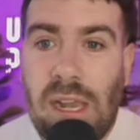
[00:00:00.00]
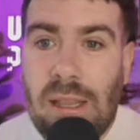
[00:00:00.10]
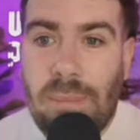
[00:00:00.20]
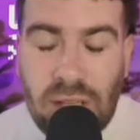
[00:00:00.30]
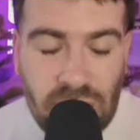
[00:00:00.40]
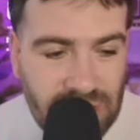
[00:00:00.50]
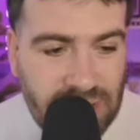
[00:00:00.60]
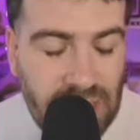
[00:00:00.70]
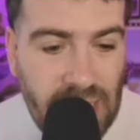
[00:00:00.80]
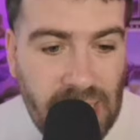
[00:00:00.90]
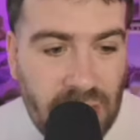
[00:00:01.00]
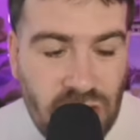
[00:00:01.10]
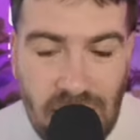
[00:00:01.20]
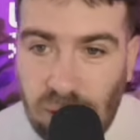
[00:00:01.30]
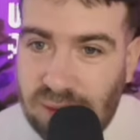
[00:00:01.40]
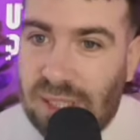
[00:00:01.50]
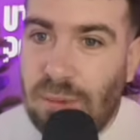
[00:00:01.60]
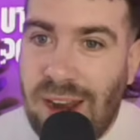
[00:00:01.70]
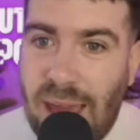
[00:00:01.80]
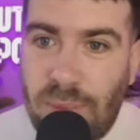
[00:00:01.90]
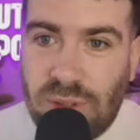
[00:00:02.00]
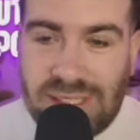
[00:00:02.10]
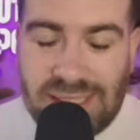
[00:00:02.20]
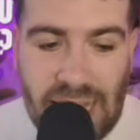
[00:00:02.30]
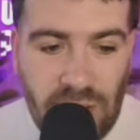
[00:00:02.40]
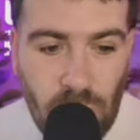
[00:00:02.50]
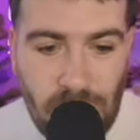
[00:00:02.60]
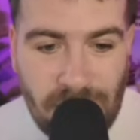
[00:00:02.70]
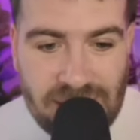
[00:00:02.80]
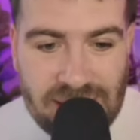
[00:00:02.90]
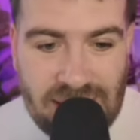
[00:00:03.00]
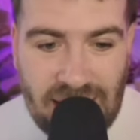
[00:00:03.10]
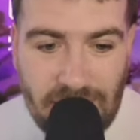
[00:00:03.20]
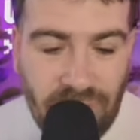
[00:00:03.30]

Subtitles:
because Chelsea were able to sell the women's team.